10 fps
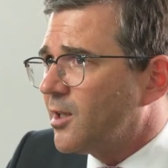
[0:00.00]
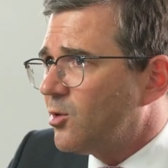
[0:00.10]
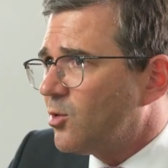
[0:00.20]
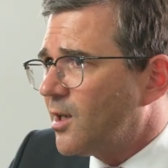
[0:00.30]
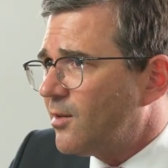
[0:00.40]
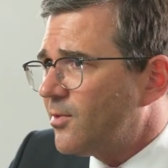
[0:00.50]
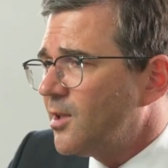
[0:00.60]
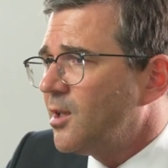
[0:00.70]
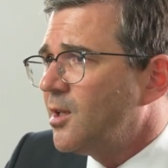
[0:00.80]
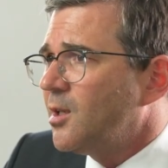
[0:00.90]
IQ cuff
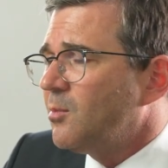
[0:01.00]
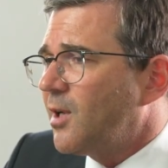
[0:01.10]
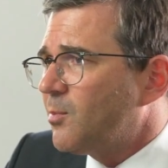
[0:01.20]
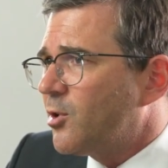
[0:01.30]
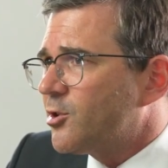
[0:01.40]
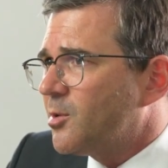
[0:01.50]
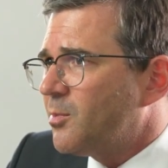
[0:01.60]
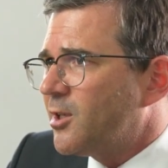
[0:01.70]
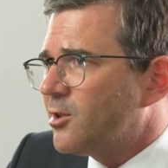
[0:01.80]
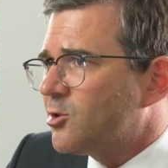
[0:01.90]
blood pressure
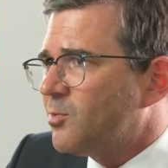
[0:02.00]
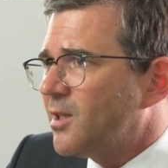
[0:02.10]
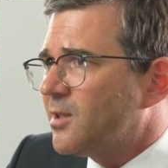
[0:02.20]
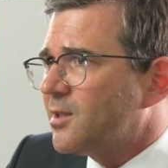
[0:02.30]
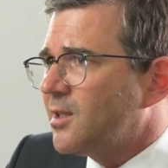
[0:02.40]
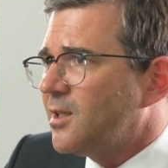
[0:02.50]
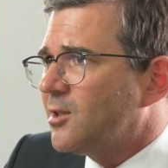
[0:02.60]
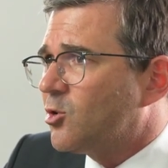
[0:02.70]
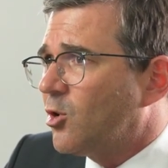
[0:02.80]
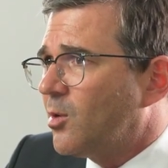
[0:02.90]
management
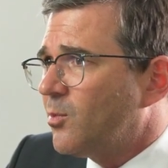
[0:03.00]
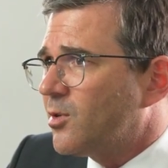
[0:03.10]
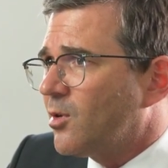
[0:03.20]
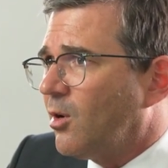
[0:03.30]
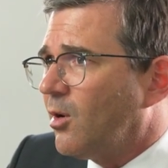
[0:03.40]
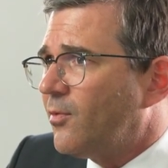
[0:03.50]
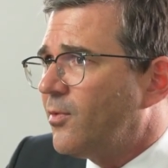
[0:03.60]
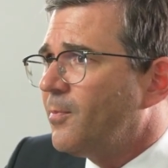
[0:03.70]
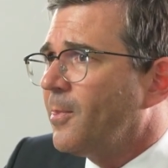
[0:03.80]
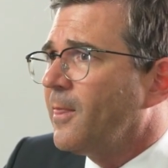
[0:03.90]
in terms of
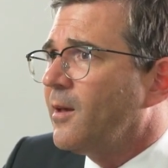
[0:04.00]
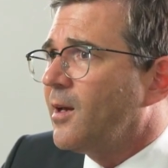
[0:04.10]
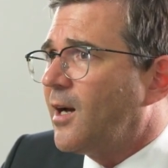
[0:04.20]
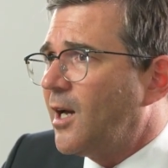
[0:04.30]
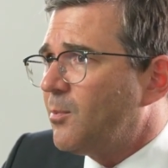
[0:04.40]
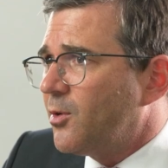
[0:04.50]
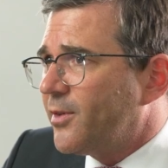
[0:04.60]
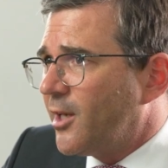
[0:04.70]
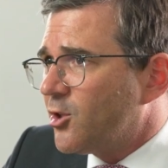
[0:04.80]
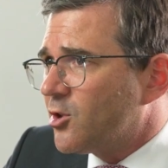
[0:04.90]

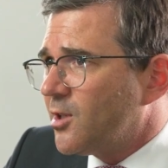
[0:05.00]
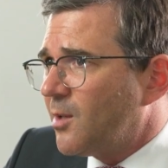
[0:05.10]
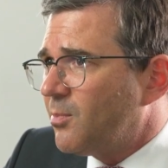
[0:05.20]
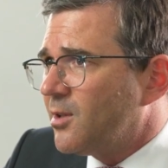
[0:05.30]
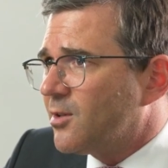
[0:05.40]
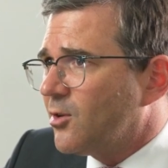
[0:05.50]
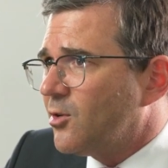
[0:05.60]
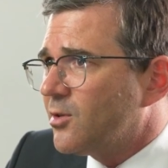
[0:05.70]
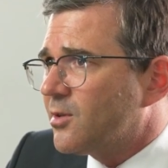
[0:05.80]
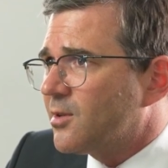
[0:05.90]
hypotension
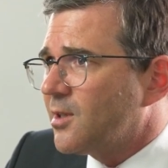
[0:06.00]
episodes